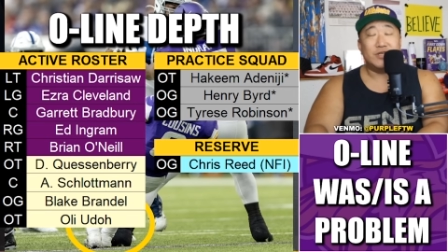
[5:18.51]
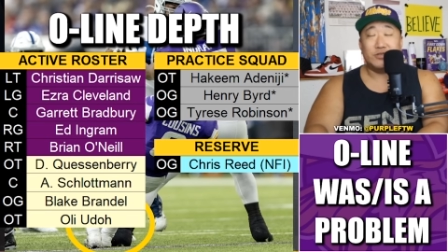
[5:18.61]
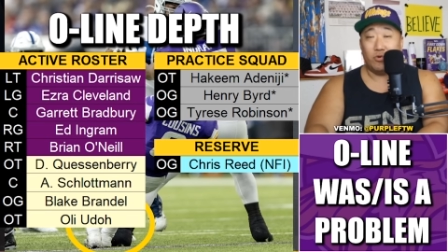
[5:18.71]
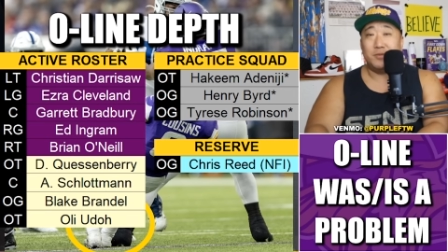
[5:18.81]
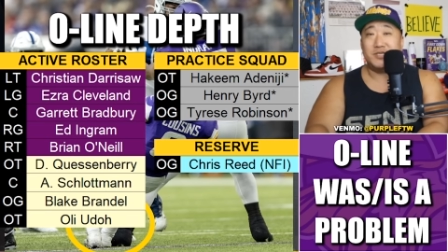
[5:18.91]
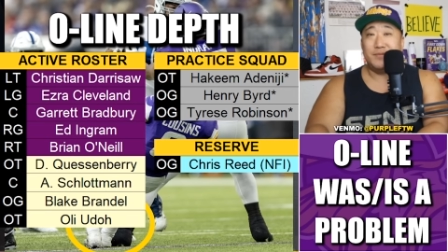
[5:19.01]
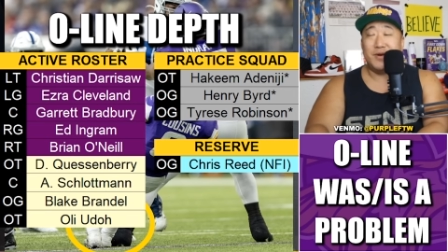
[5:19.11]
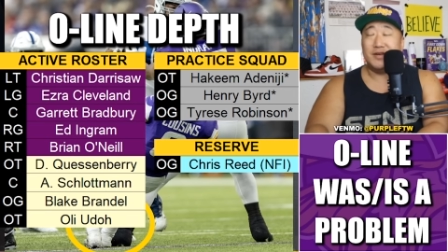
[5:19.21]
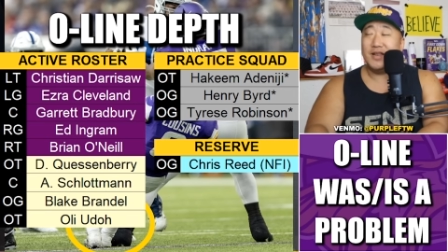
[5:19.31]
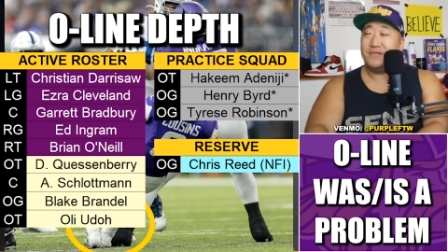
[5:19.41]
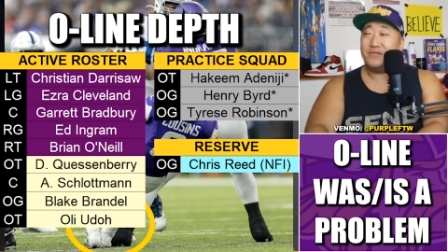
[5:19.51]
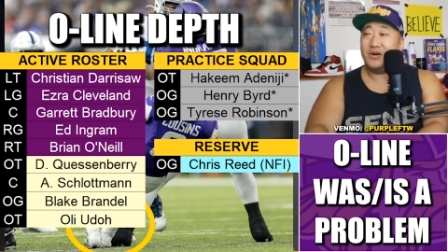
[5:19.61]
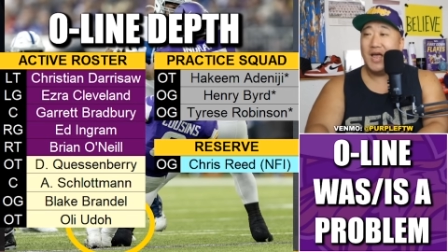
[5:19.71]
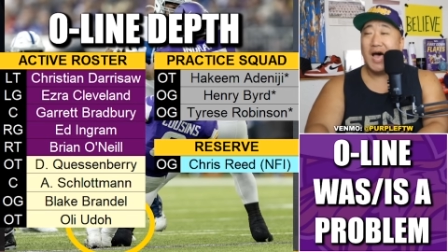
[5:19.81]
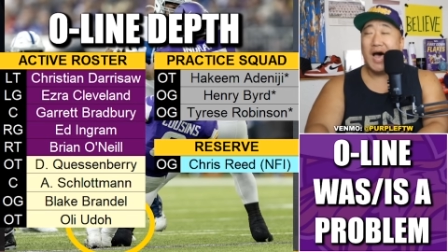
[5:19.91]
his former teammate in
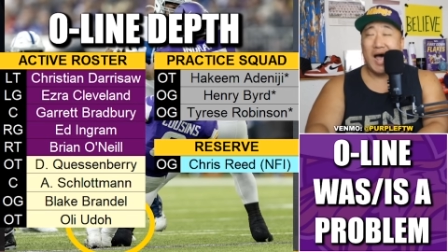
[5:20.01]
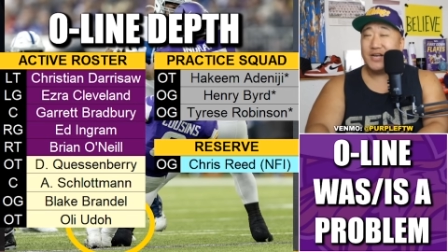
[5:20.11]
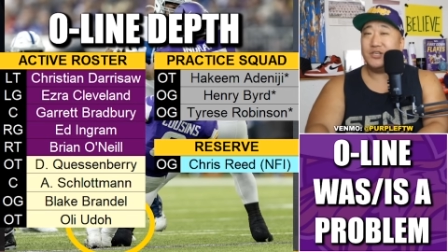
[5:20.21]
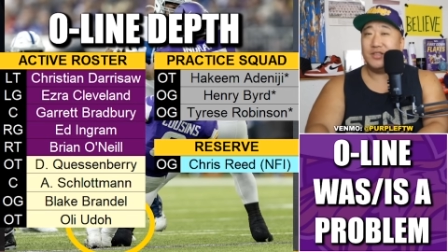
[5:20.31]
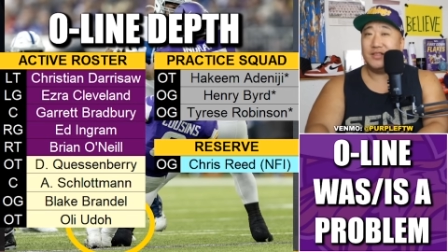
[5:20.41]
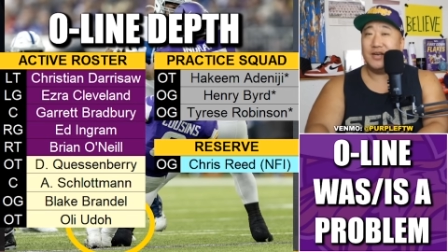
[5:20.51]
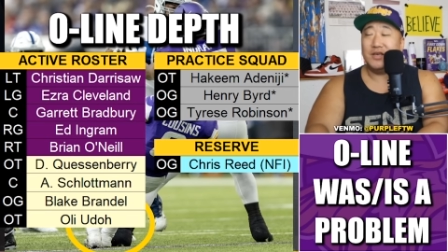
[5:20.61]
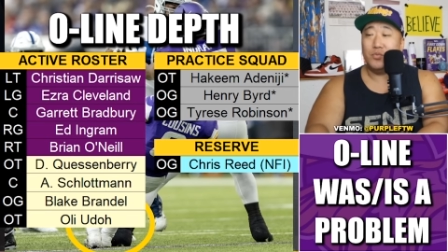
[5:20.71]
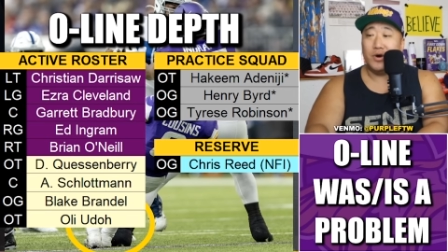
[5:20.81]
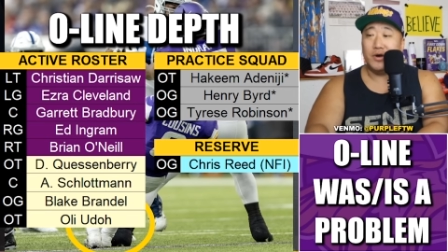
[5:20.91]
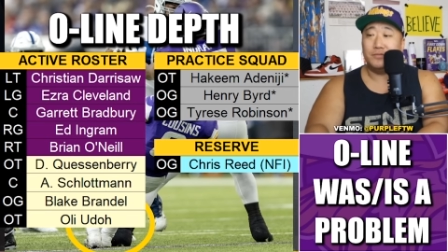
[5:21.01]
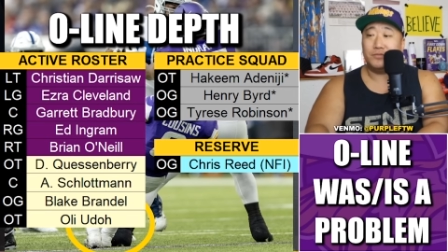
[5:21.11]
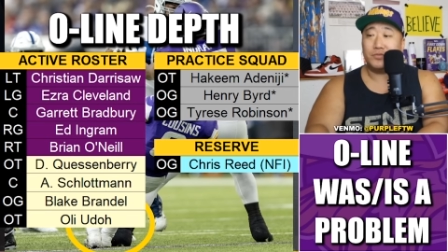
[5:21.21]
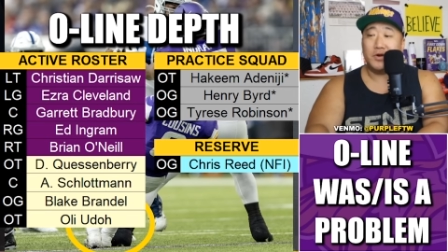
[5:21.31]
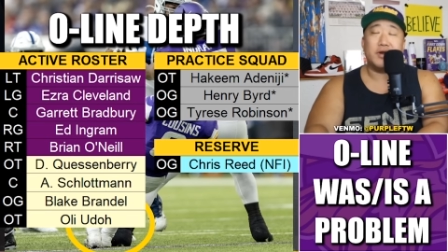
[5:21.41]
Denver? I actually think that he would.
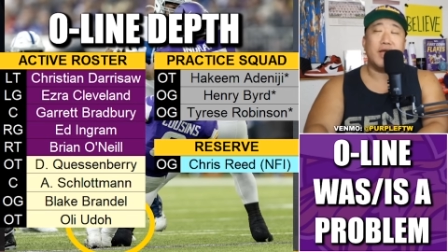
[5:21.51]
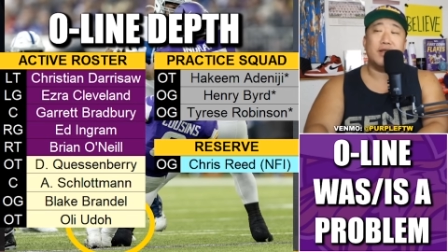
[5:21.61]
All right,